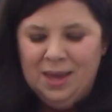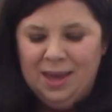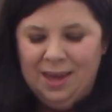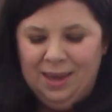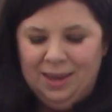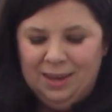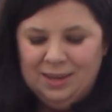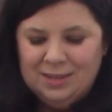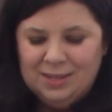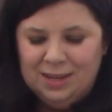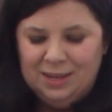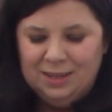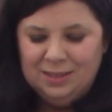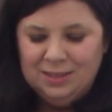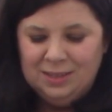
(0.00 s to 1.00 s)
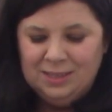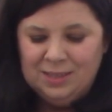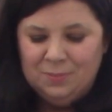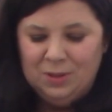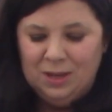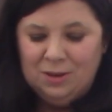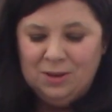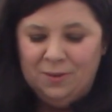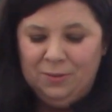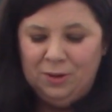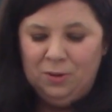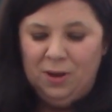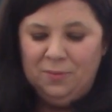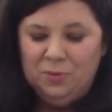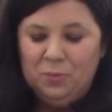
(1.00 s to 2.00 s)
And it's something you definitely
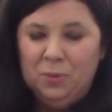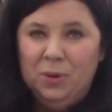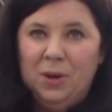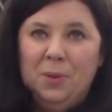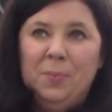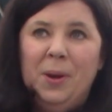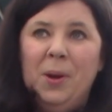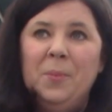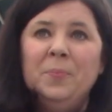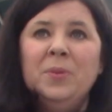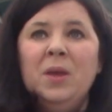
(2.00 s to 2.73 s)
don't have to worry about.